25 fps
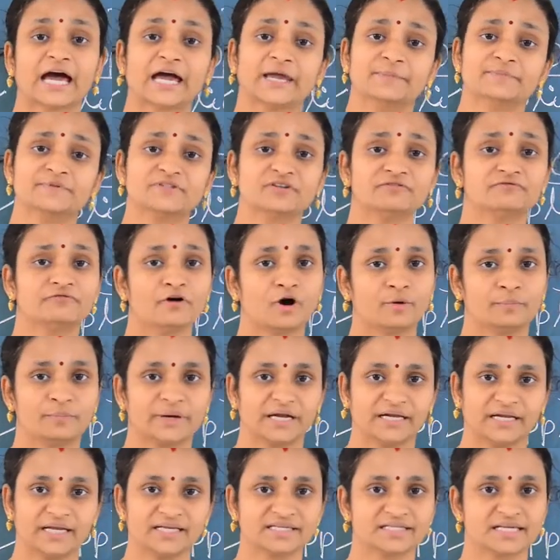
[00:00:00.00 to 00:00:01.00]
types of
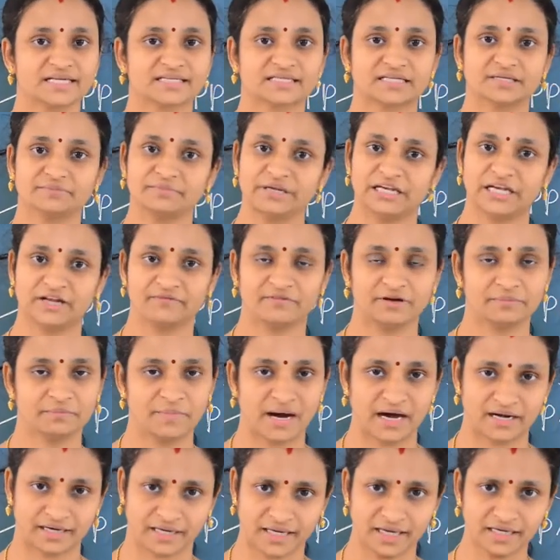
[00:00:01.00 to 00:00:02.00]
operating system in our
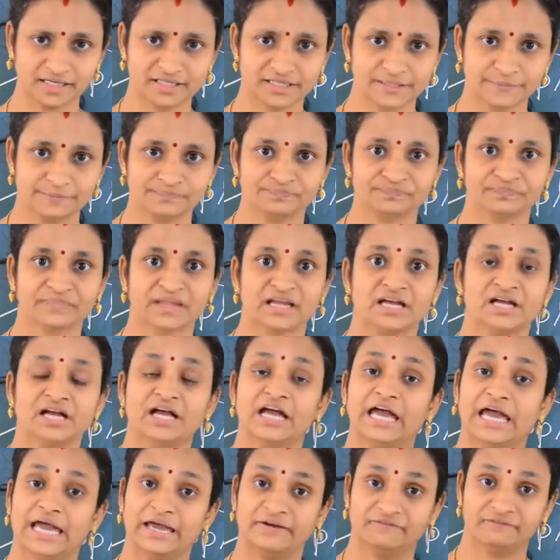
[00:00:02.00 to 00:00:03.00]
market.
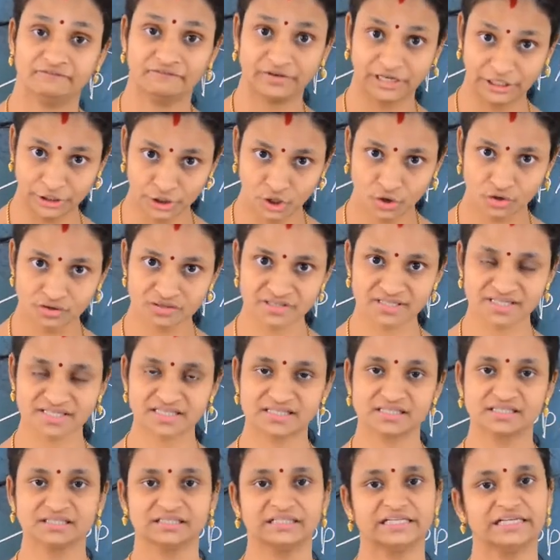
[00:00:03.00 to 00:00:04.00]

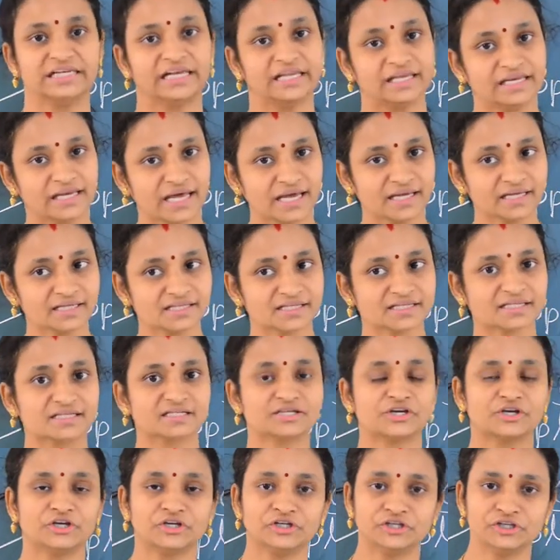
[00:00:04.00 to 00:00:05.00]
Windows, Linux,
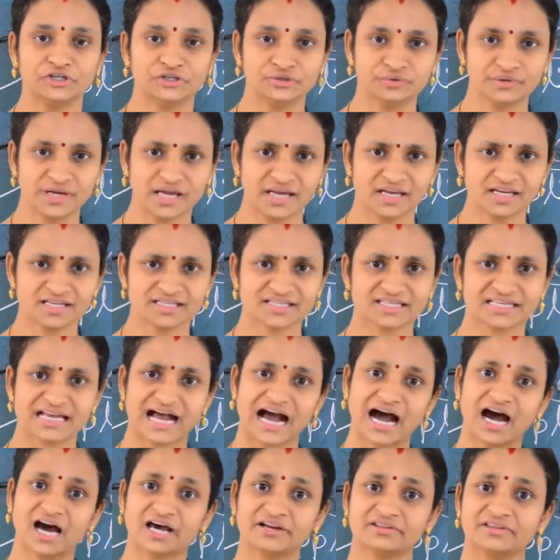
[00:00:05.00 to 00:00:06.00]
Unix
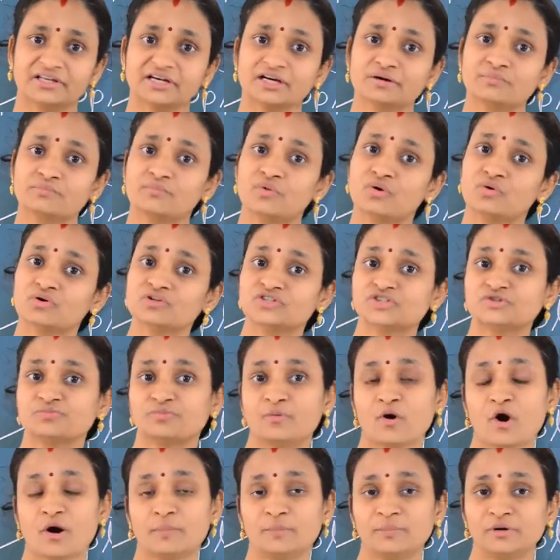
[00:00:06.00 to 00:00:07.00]
are the most
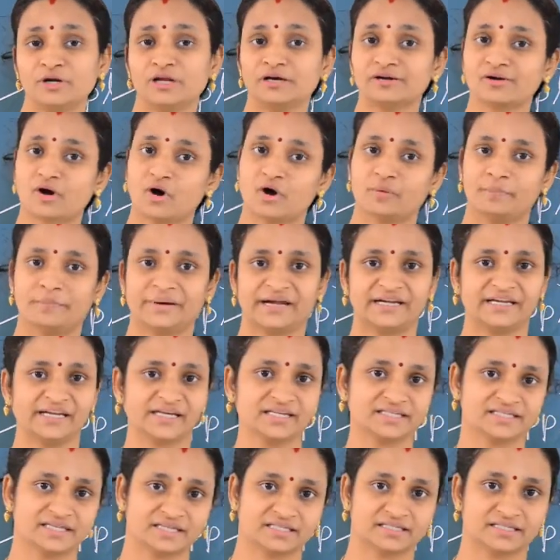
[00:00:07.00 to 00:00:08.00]
popular
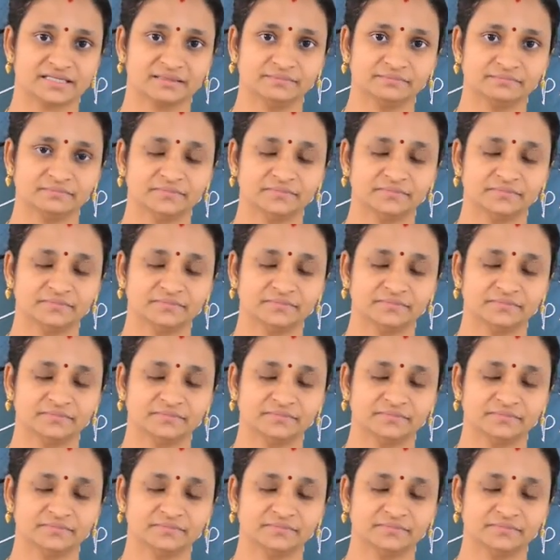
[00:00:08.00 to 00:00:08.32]
operating system,